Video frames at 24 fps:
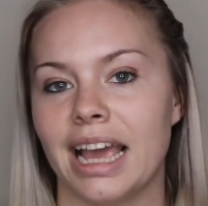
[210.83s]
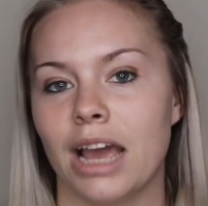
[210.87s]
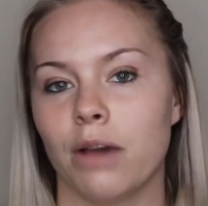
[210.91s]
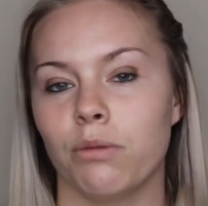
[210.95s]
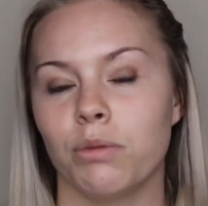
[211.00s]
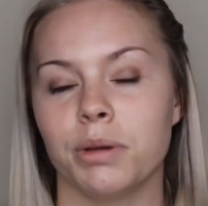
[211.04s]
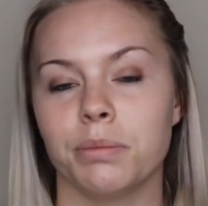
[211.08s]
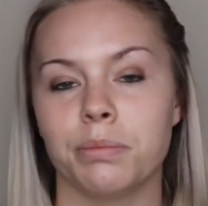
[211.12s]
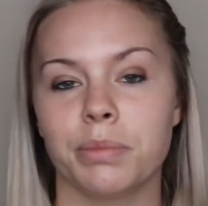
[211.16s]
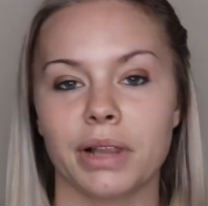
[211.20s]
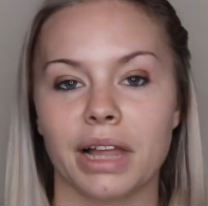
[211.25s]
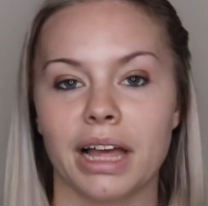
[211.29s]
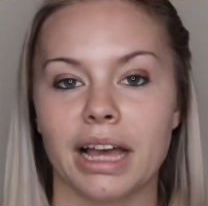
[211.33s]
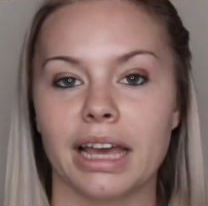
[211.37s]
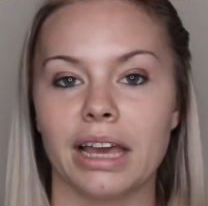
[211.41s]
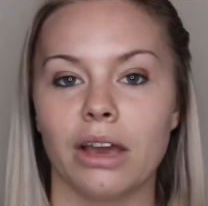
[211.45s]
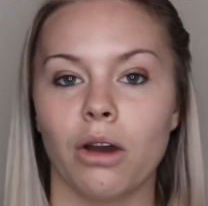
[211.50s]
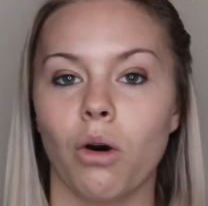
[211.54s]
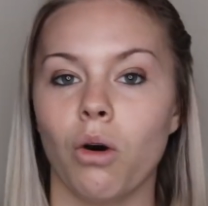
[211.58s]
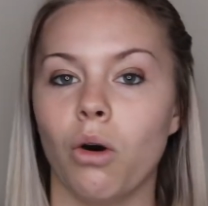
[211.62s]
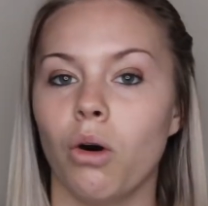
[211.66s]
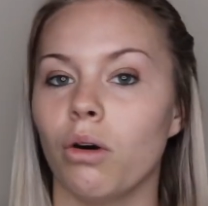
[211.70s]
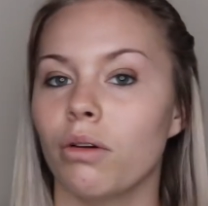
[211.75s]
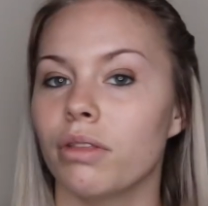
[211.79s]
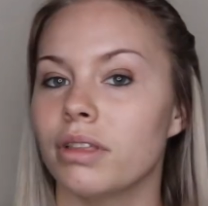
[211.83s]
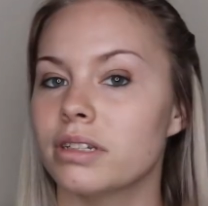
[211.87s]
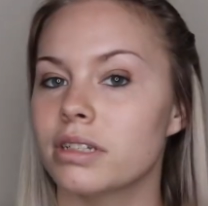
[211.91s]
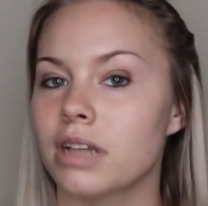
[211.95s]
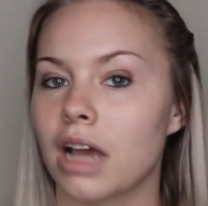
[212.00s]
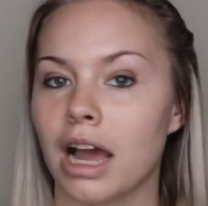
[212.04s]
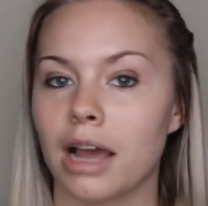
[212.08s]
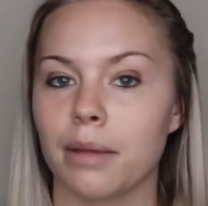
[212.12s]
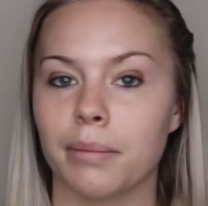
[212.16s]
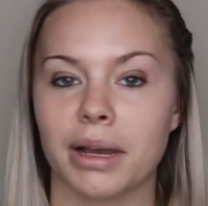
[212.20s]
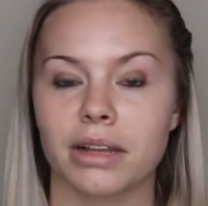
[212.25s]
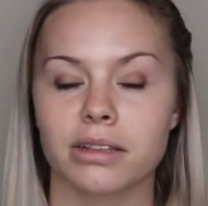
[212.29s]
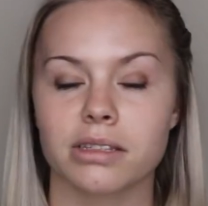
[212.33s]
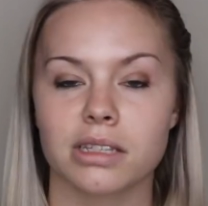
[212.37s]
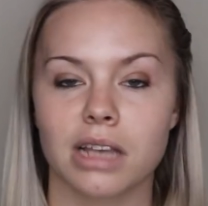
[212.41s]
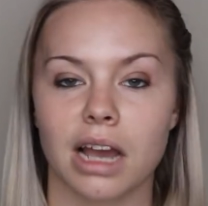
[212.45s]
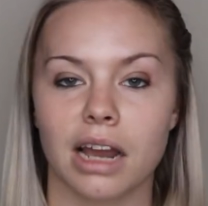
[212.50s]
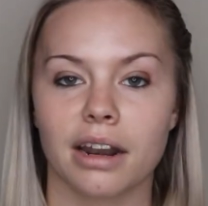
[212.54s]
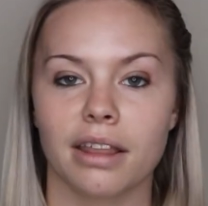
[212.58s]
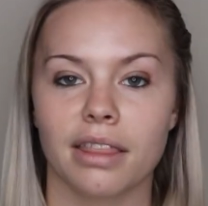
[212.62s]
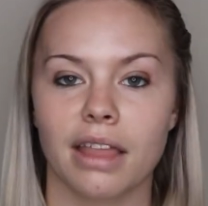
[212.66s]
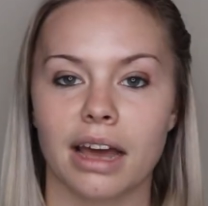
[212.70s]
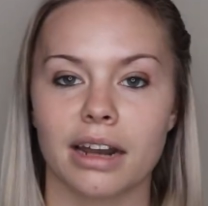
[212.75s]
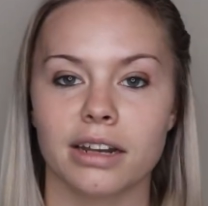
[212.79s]
and we play all the time
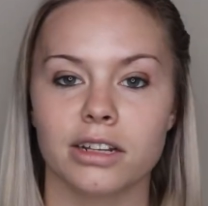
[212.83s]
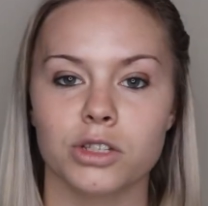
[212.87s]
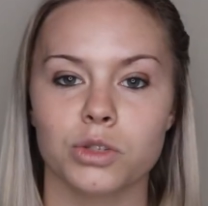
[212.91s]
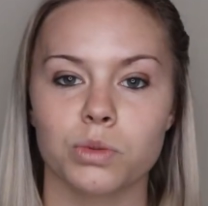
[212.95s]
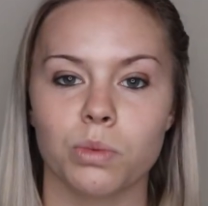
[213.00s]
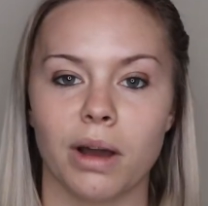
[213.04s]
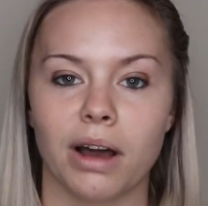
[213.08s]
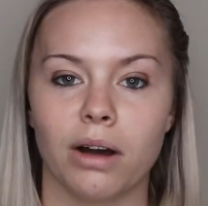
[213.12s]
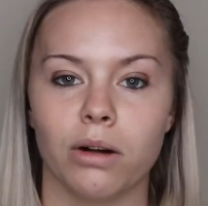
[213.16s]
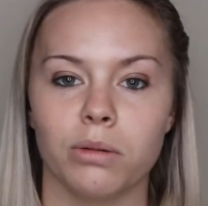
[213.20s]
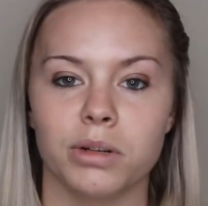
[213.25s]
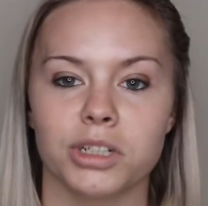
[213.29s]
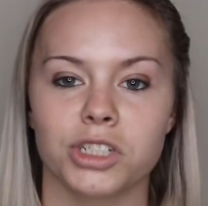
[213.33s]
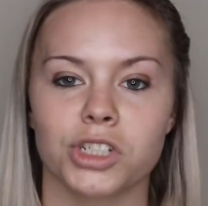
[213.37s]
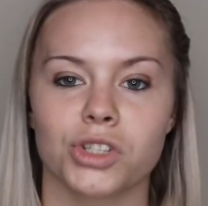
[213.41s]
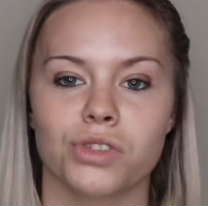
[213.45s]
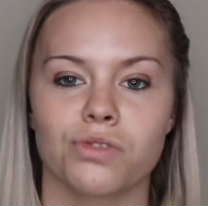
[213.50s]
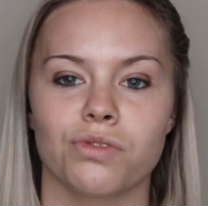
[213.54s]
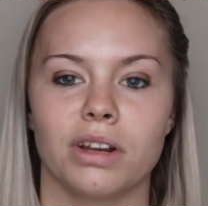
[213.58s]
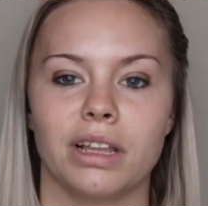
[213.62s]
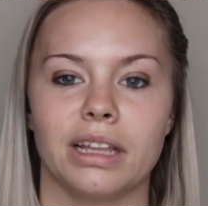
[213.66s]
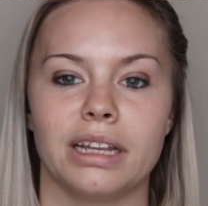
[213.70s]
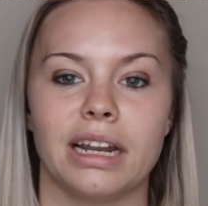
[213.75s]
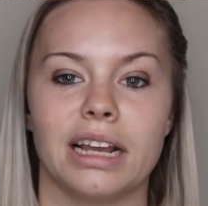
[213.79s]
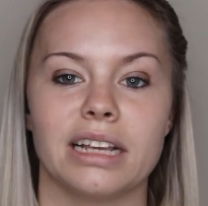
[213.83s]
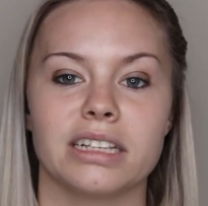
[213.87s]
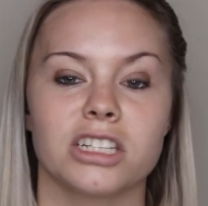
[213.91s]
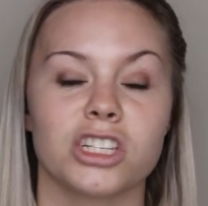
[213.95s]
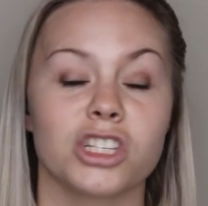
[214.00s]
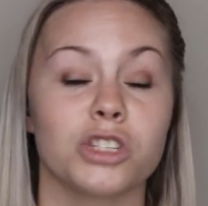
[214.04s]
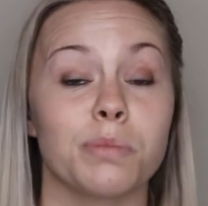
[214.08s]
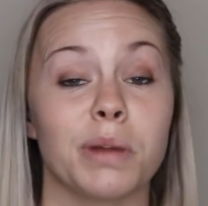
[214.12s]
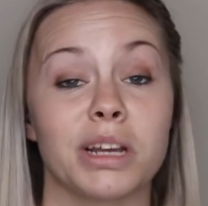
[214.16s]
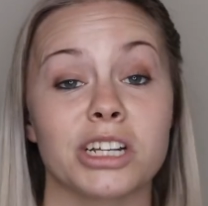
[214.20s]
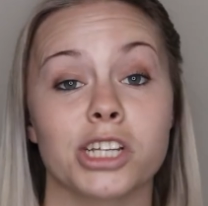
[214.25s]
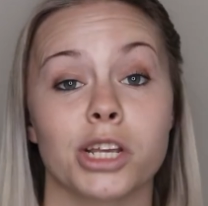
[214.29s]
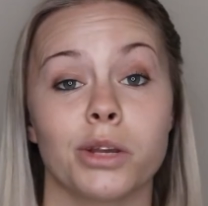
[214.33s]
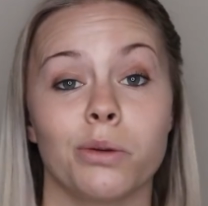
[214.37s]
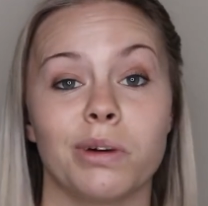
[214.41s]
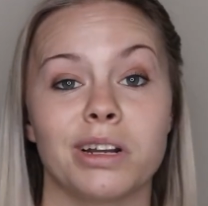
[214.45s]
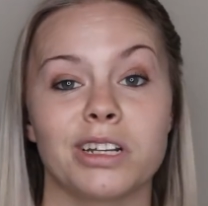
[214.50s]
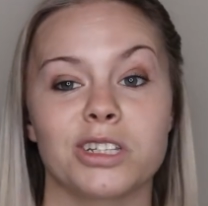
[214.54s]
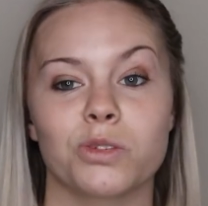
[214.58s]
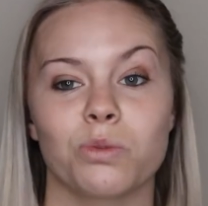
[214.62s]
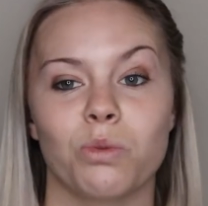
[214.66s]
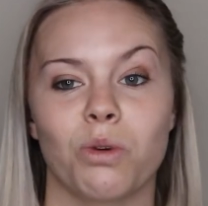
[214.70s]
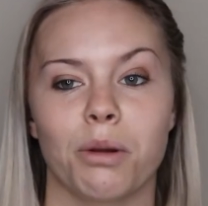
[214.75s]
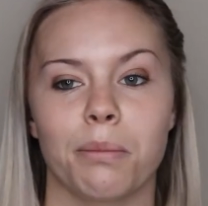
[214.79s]
outside of that as well, which is really nice, especially when
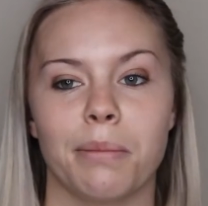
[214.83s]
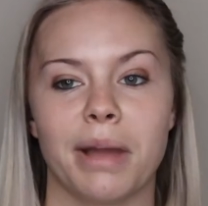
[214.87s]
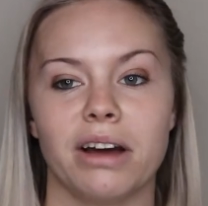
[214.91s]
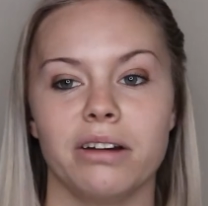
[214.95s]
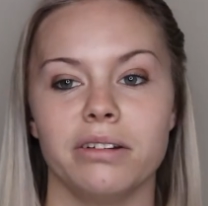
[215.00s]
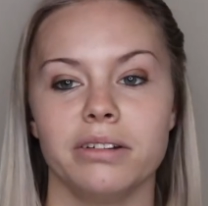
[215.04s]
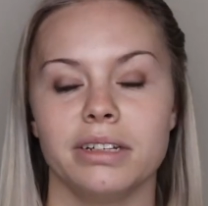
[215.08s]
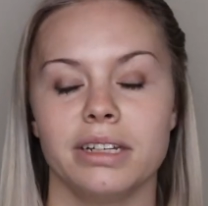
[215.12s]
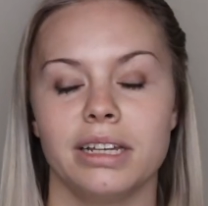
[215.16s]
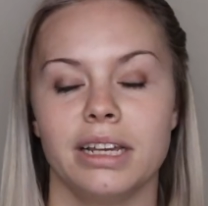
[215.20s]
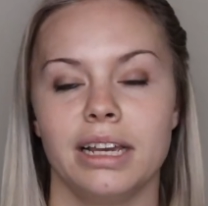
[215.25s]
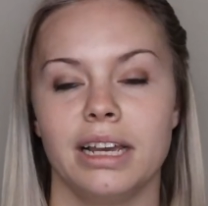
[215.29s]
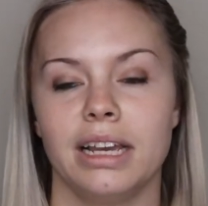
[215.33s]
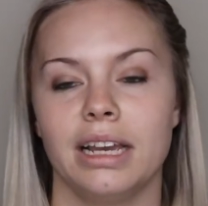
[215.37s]
it's warm out.